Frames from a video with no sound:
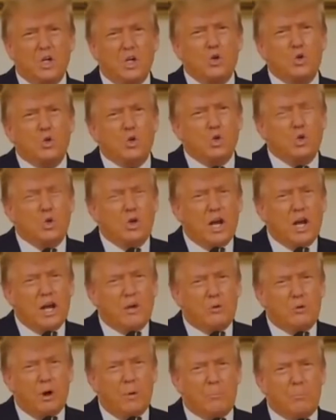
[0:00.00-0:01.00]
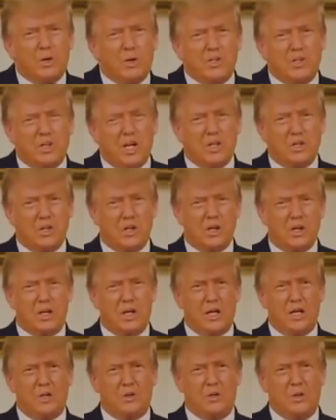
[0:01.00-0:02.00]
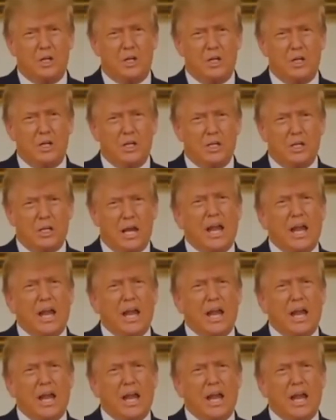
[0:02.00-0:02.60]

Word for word: you do not represent our country.